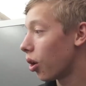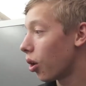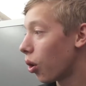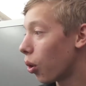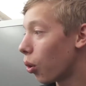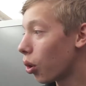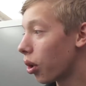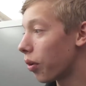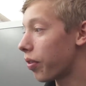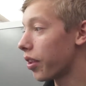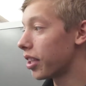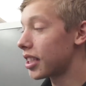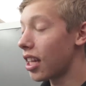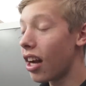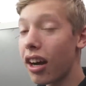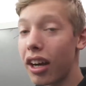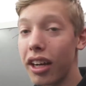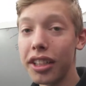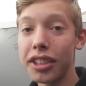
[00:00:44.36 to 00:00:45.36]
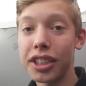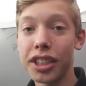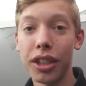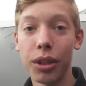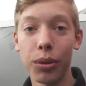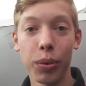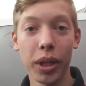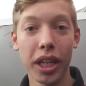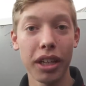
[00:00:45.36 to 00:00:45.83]
All of the tyres
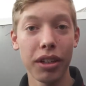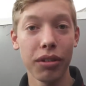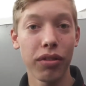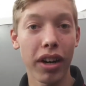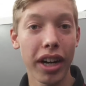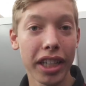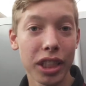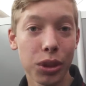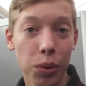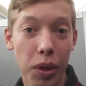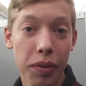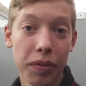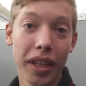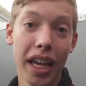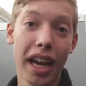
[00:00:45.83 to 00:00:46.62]
that we race with